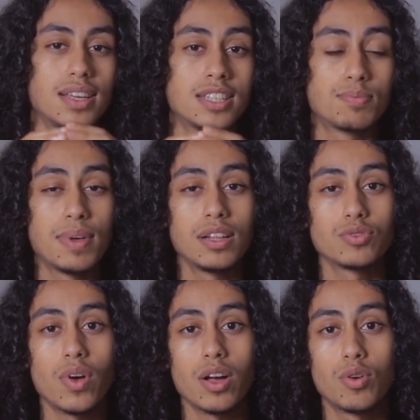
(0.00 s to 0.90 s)
It's
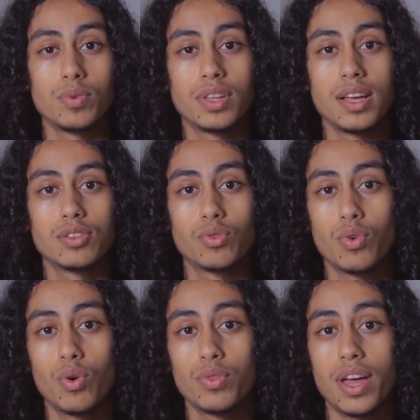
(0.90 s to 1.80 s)
built to accommodate
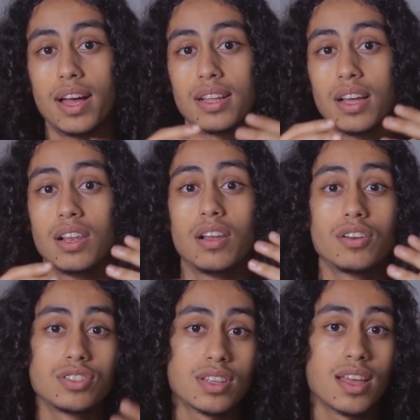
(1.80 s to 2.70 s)
growth at a
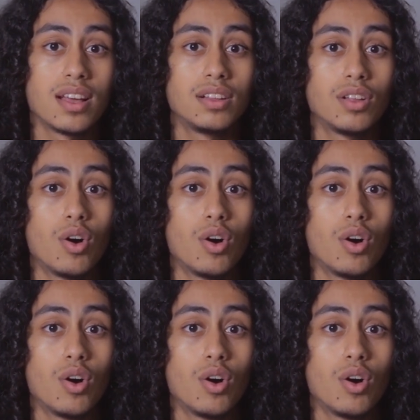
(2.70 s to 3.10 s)
large scale,